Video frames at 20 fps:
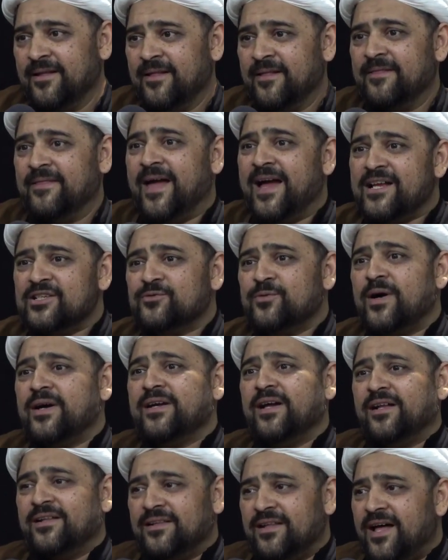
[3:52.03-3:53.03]
That's why
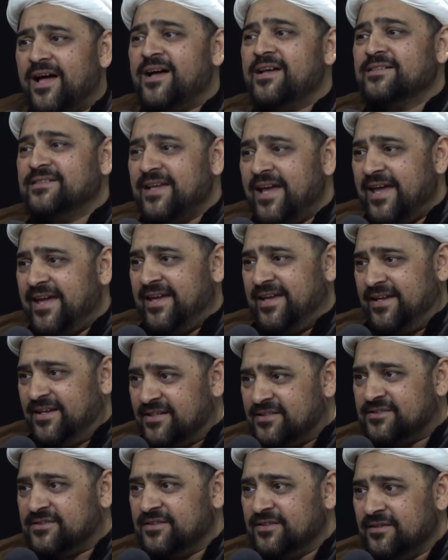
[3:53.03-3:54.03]
Allah
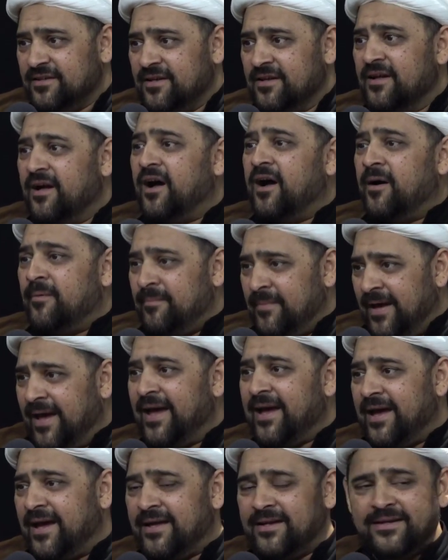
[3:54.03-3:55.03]
takes a
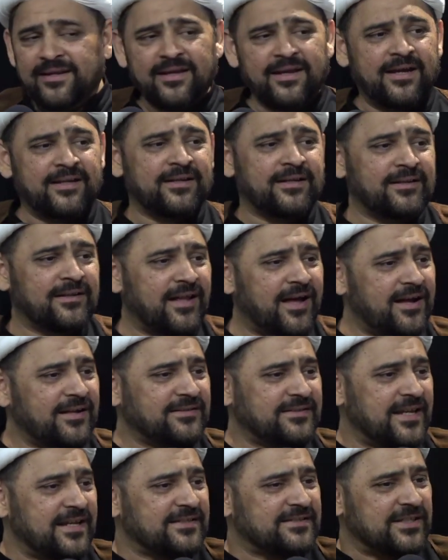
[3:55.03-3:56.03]
man and Allah
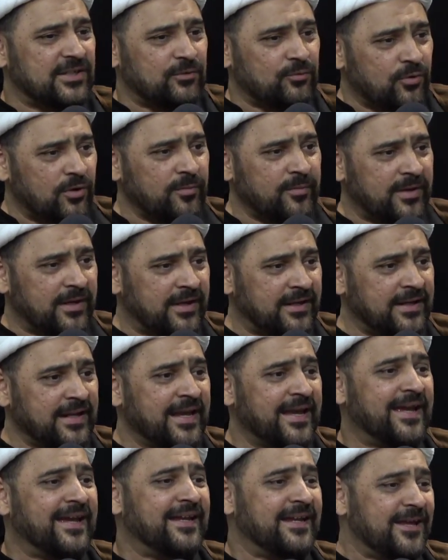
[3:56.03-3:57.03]
takes a woman,
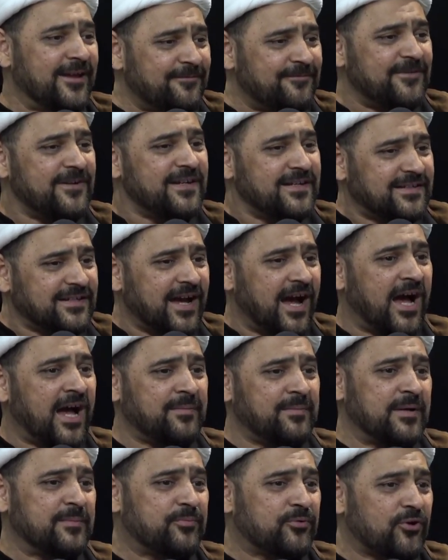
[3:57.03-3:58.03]
and every
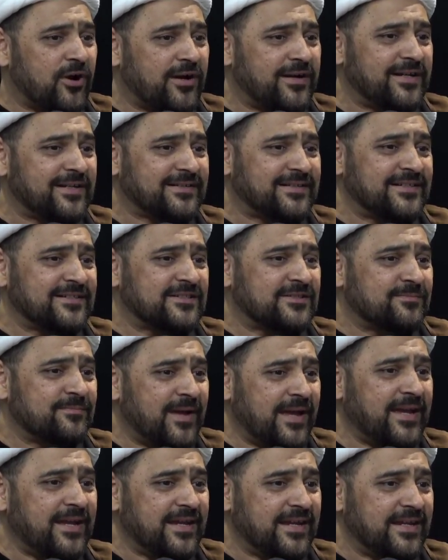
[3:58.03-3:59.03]
time a product is
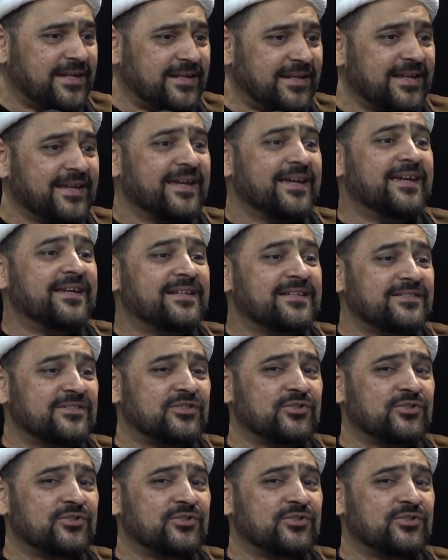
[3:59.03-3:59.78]
made, it is